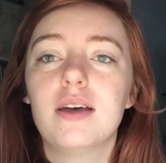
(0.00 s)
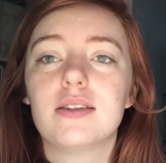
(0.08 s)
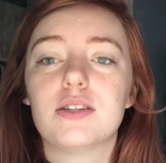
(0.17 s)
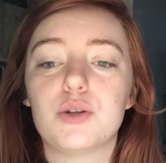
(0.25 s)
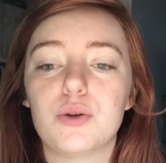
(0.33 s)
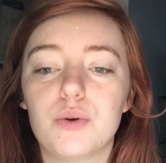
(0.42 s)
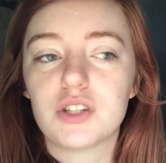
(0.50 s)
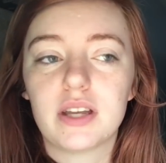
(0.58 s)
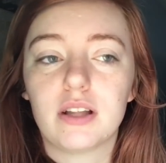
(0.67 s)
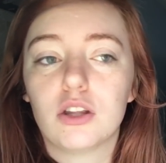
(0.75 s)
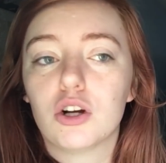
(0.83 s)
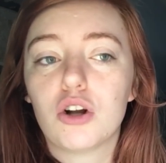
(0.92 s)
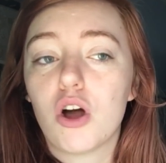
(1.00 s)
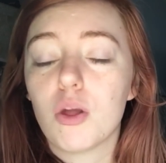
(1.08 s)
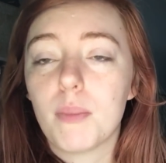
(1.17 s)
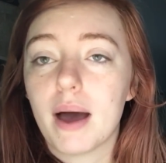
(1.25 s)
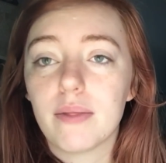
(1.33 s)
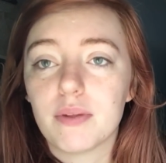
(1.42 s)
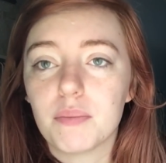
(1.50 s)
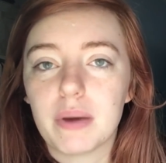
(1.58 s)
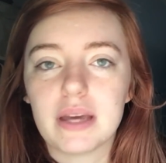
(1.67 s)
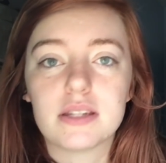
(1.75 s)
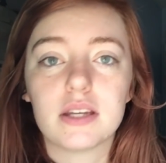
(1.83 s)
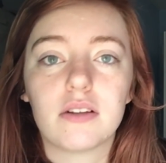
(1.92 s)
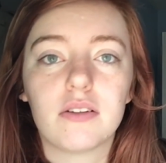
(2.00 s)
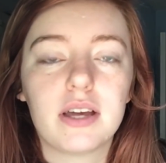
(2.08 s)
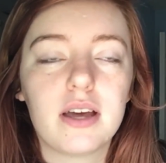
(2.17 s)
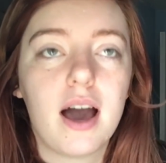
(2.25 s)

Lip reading: to like learn all about them basically.